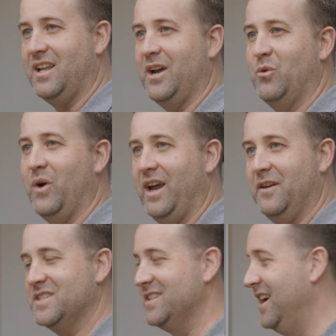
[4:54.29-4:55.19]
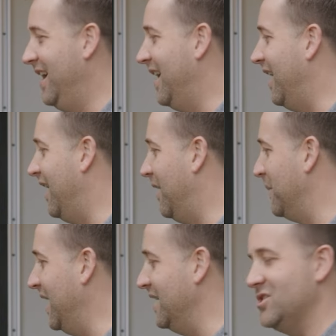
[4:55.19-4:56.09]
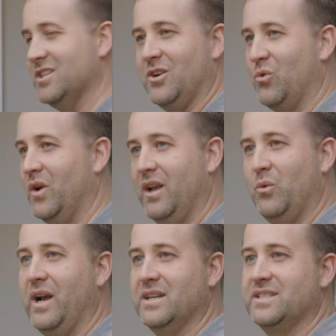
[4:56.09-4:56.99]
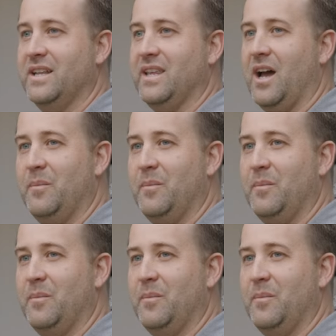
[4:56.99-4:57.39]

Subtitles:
light waves. It's just a really way to set the